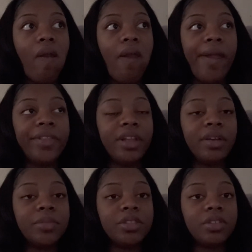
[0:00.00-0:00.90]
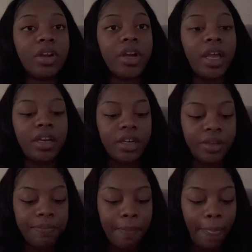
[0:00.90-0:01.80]
And then I'm going to start
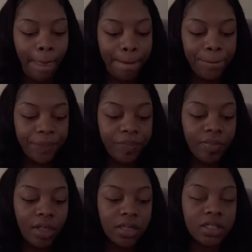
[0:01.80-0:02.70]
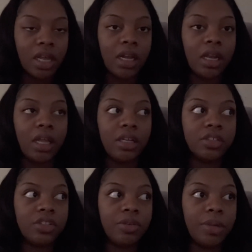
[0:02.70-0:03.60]
editing. Because I got to edit
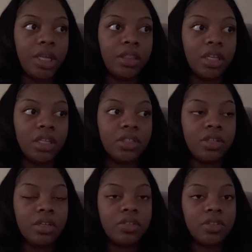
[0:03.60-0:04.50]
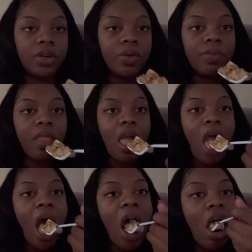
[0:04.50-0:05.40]
so many things. So
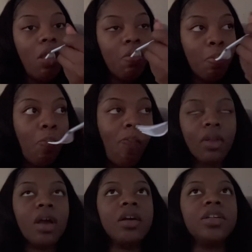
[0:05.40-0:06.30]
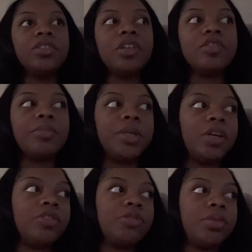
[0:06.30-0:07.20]
I got to send some
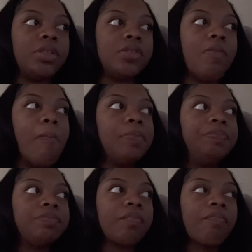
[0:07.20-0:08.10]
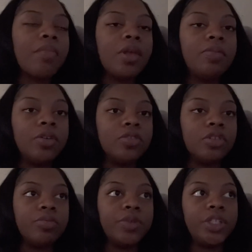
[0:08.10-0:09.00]
announcements. Post
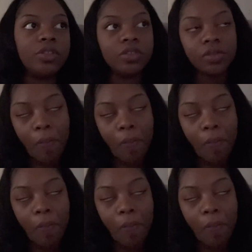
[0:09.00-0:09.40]
some reels.